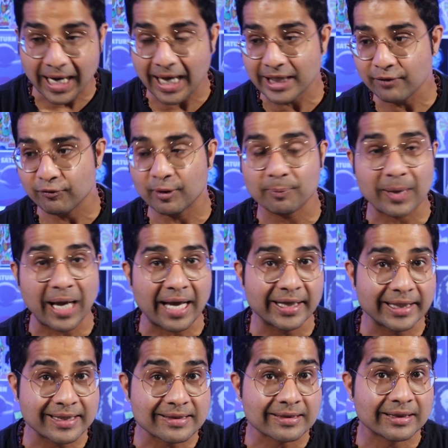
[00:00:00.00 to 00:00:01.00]
and if a
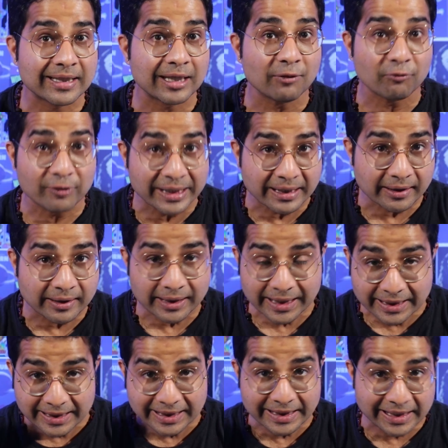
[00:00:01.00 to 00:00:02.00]
planet is then weak
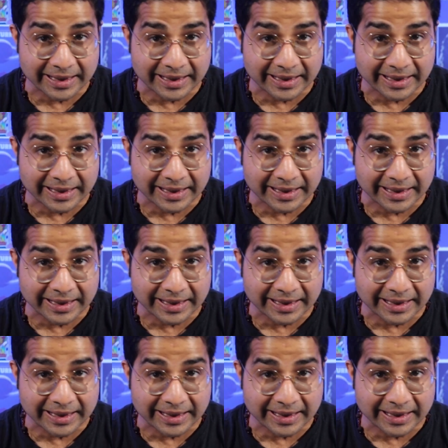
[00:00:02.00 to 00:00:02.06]
in the